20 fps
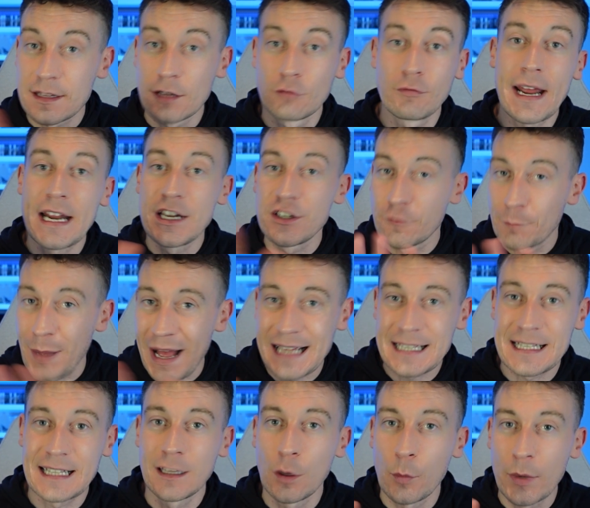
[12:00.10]
the range of
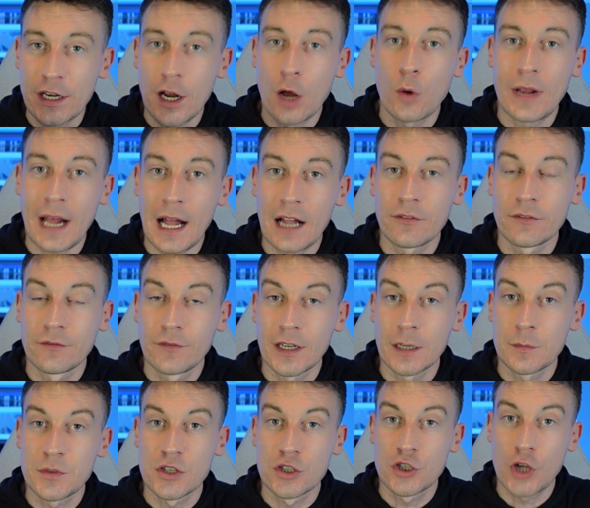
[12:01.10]
passing that we know Calvin
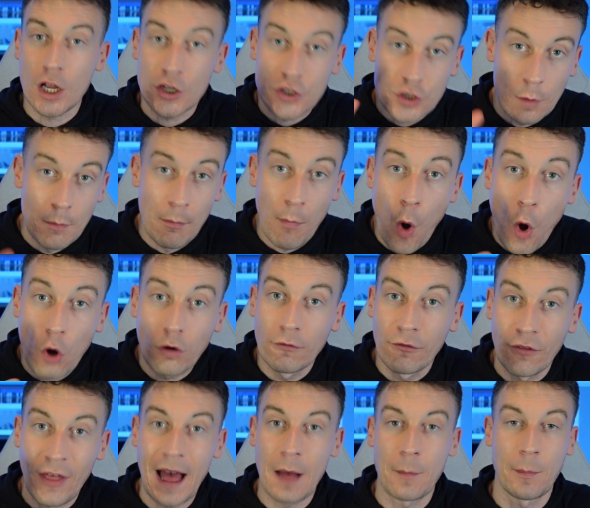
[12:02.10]
Phillips has got, so more
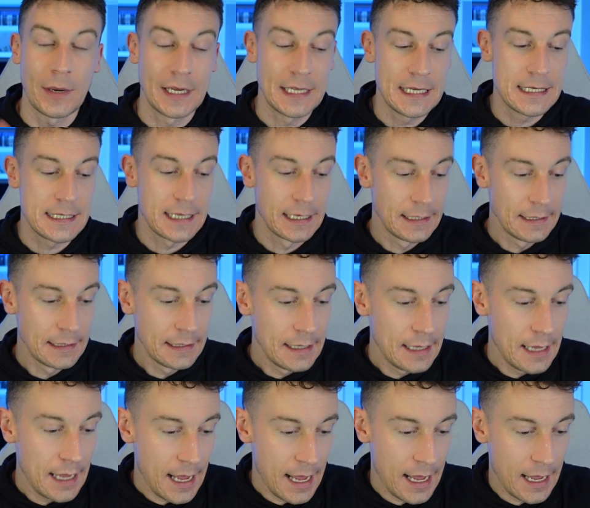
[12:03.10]
of that, please.
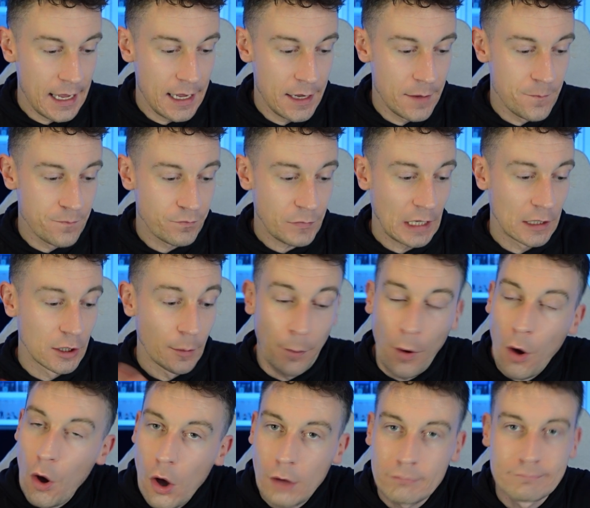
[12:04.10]

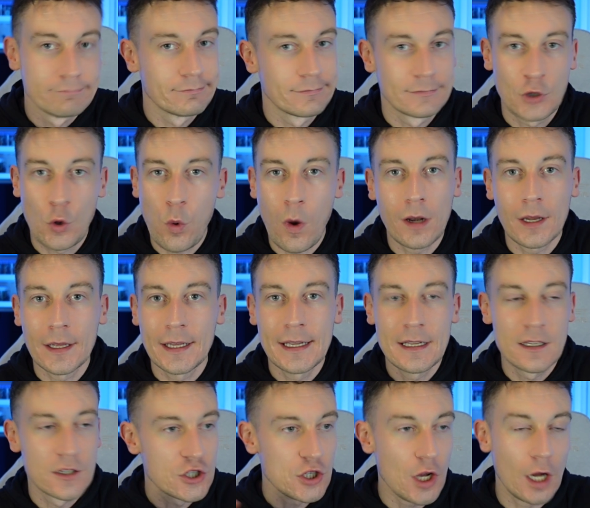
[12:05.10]
Laporte,
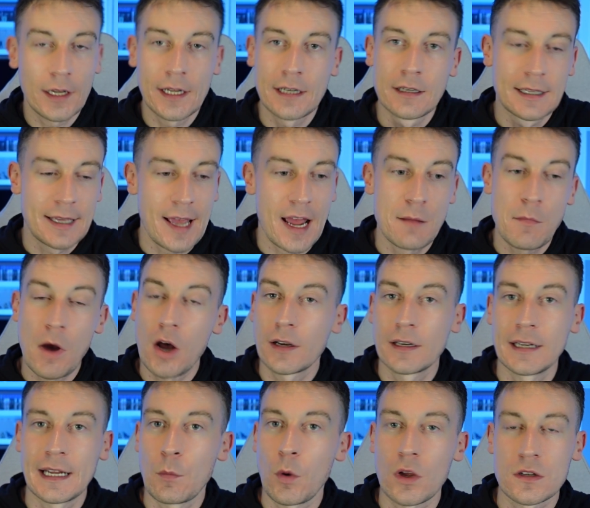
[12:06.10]
quality, solid, came
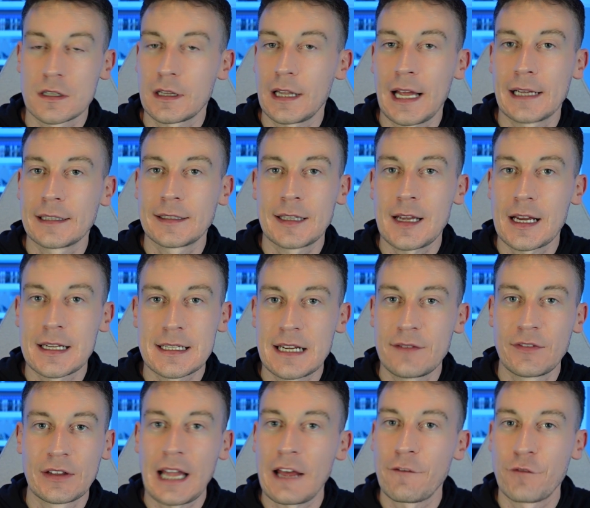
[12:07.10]
on. It wasn't like Diaz
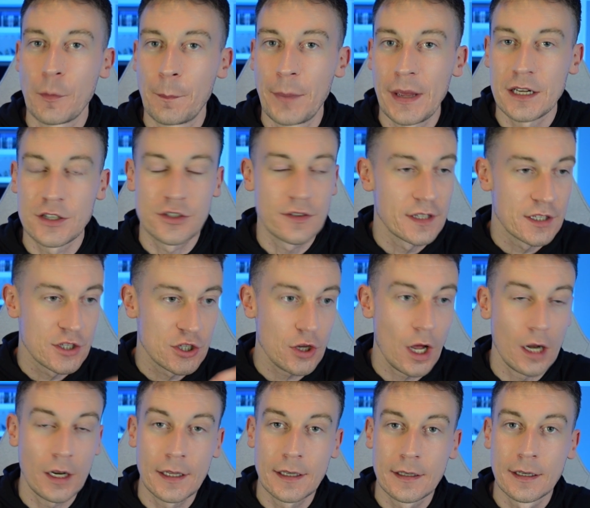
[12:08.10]
even left the pitch. The
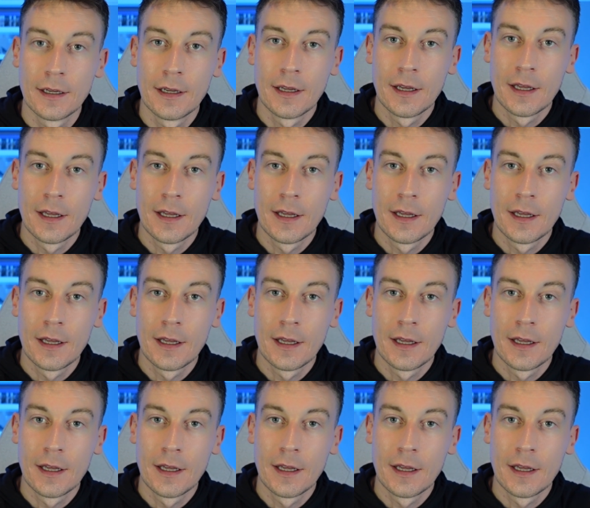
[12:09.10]
solid